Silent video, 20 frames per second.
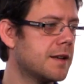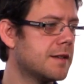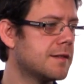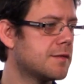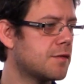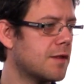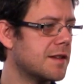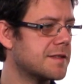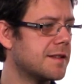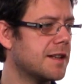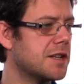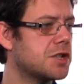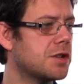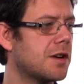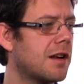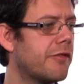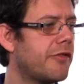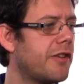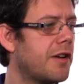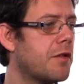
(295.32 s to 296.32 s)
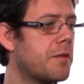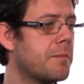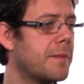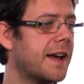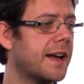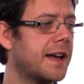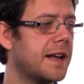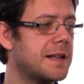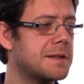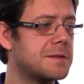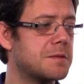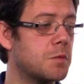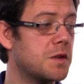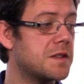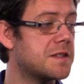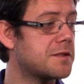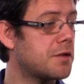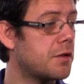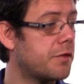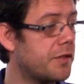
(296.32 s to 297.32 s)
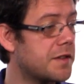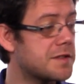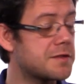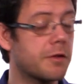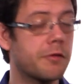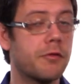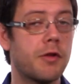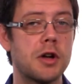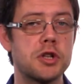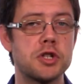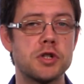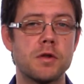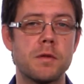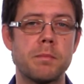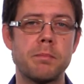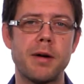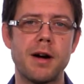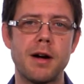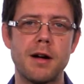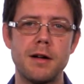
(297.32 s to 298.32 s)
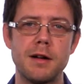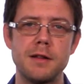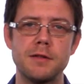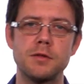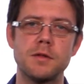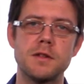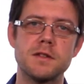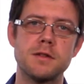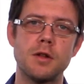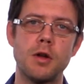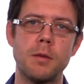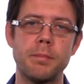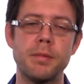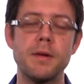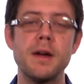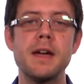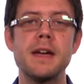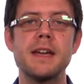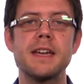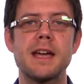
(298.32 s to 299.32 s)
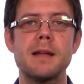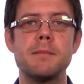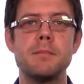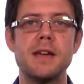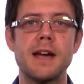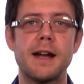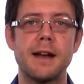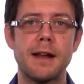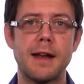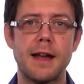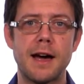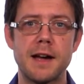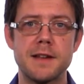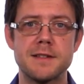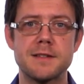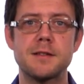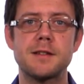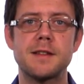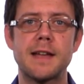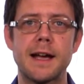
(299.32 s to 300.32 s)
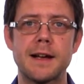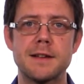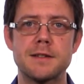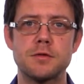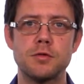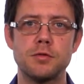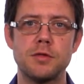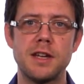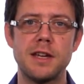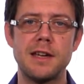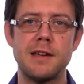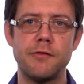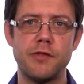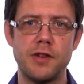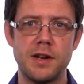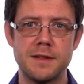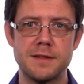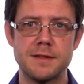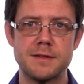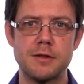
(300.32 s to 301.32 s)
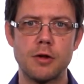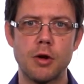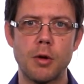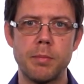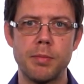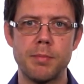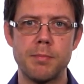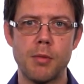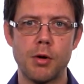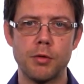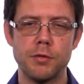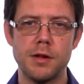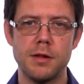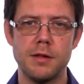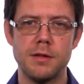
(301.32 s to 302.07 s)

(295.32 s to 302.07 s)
Translational failure mechanisms with surface of rupture parallel to the slope can be analyzed thanks to the infinite slope model.